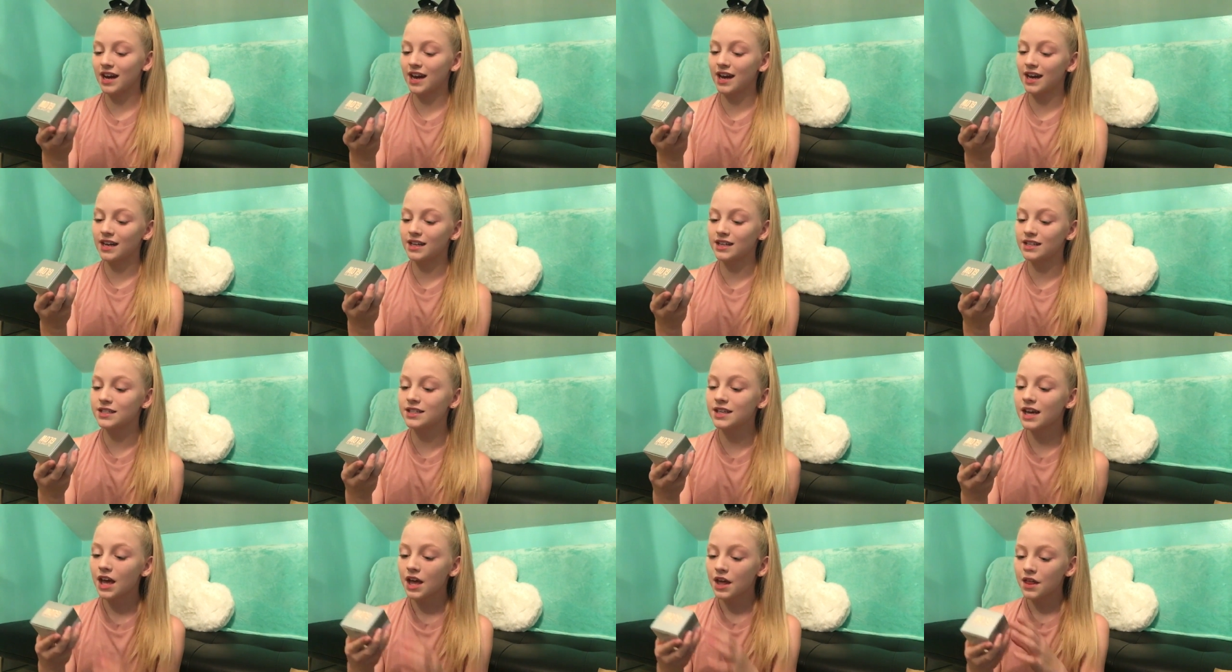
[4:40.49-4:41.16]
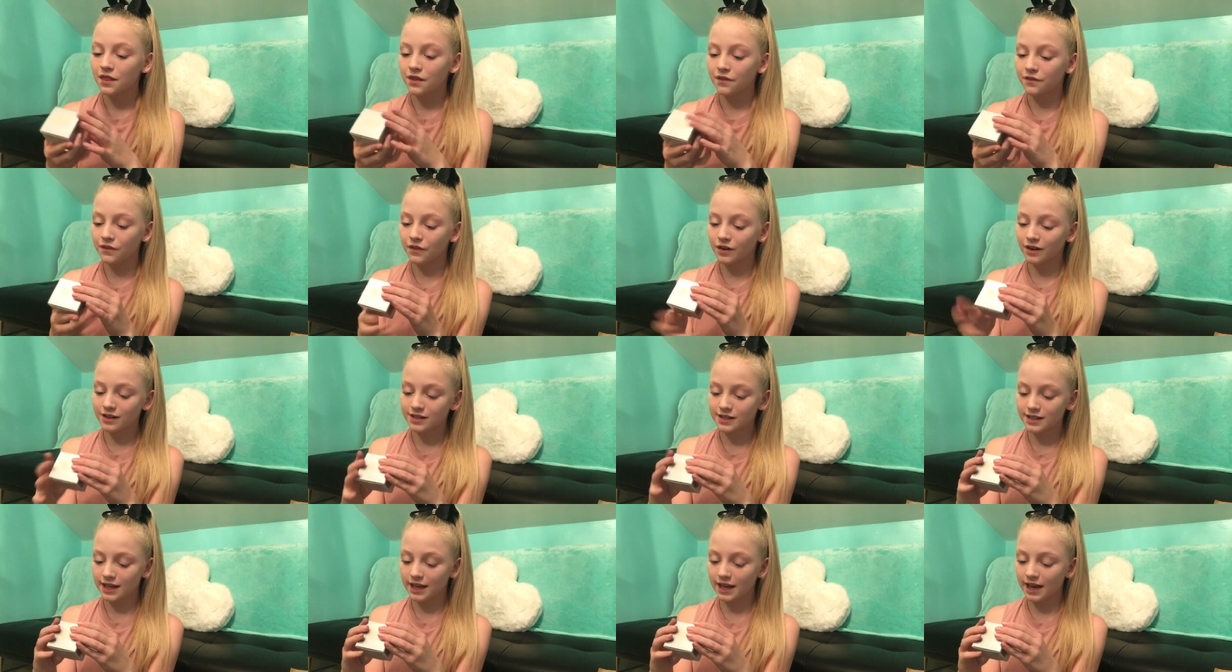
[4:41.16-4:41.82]
and the
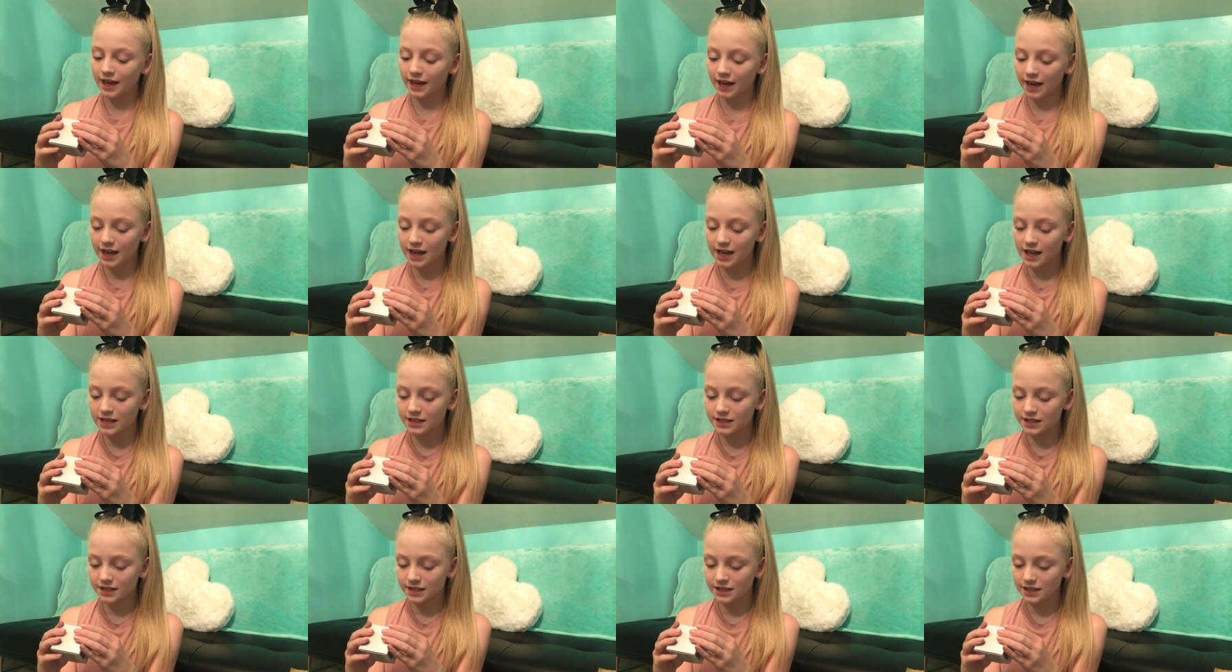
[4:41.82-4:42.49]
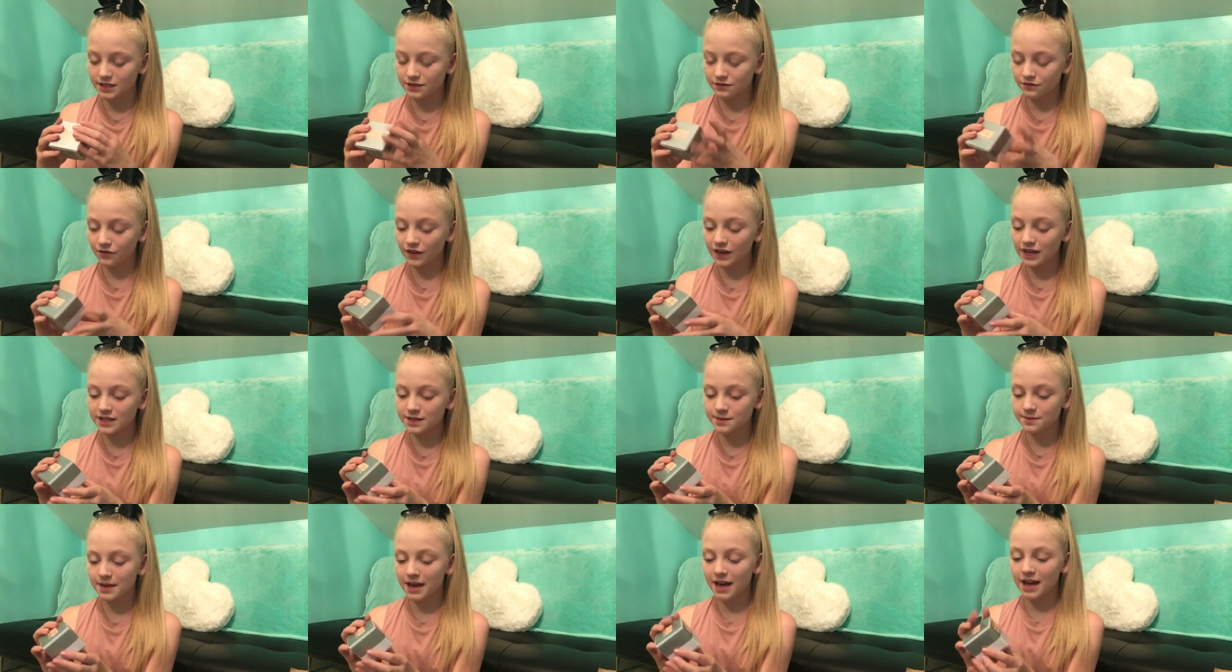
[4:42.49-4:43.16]
first thing is this
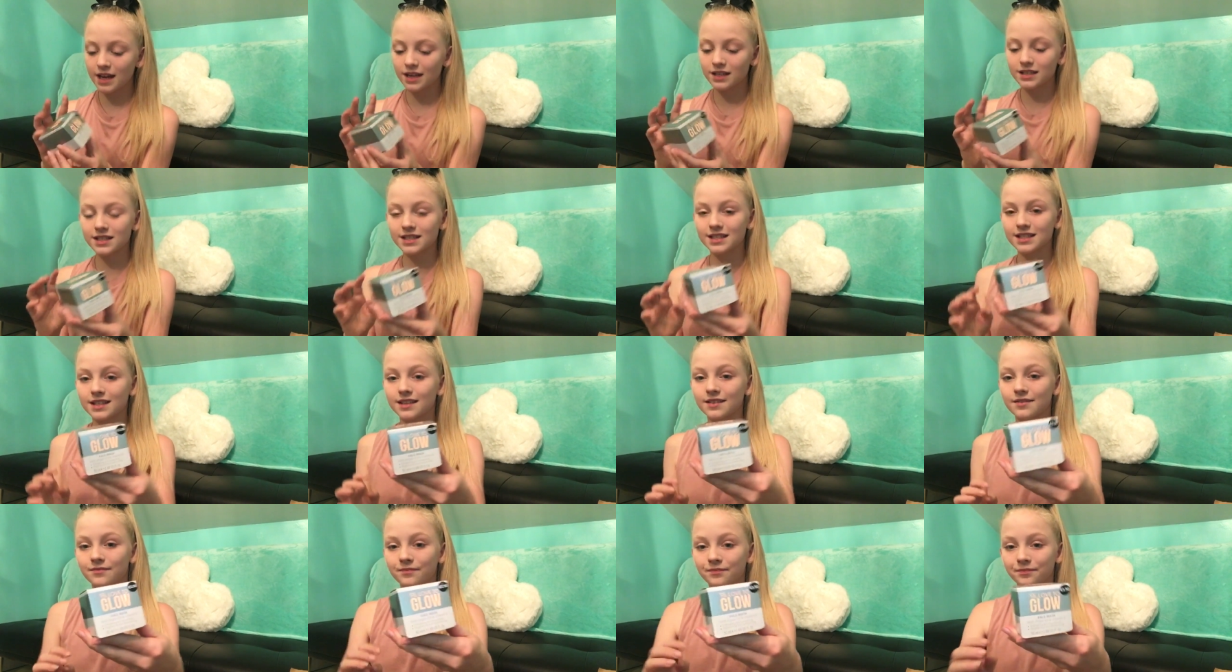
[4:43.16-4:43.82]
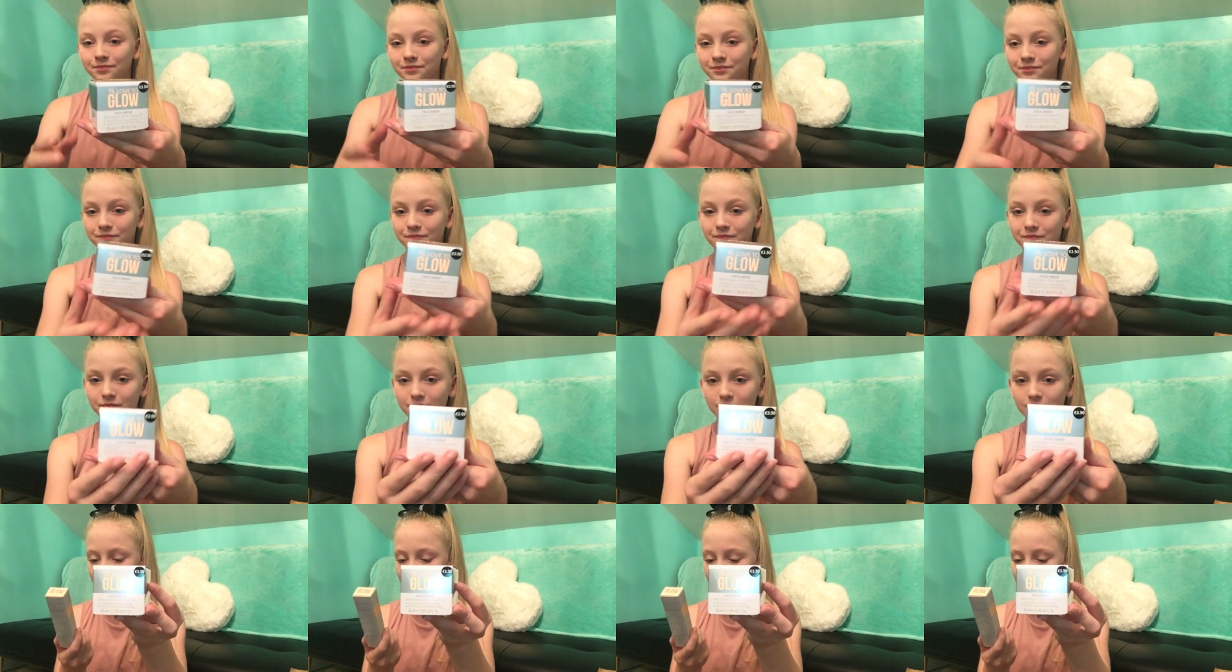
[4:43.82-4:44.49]
face mask,
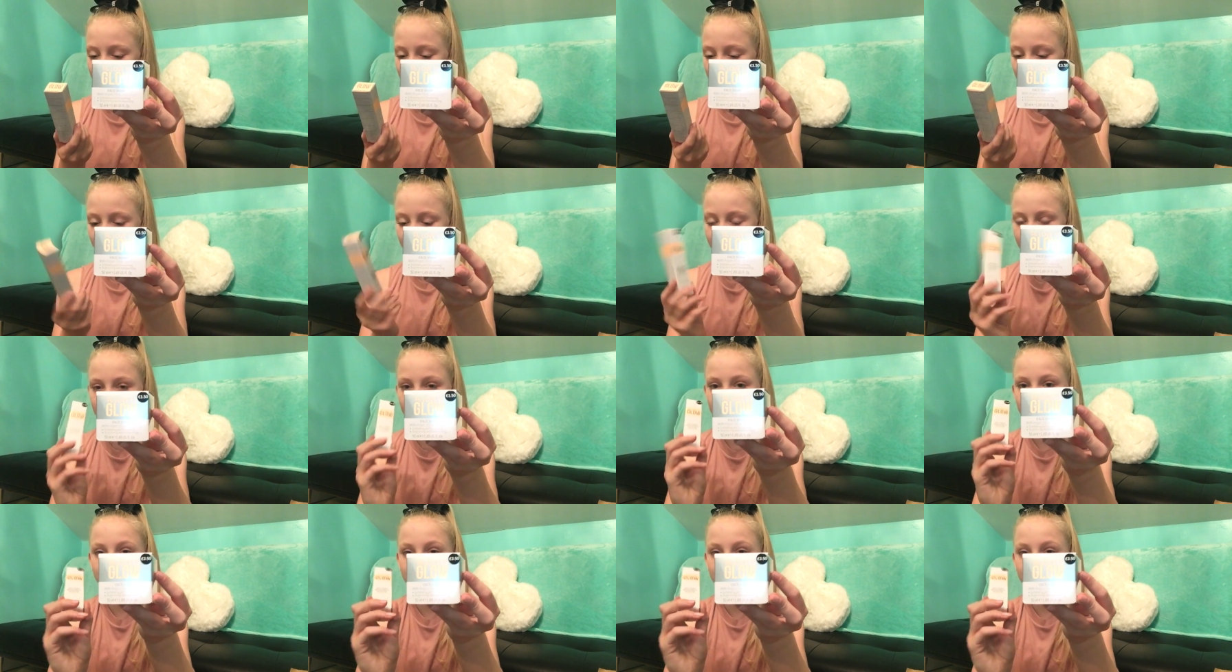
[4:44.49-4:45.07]
and then this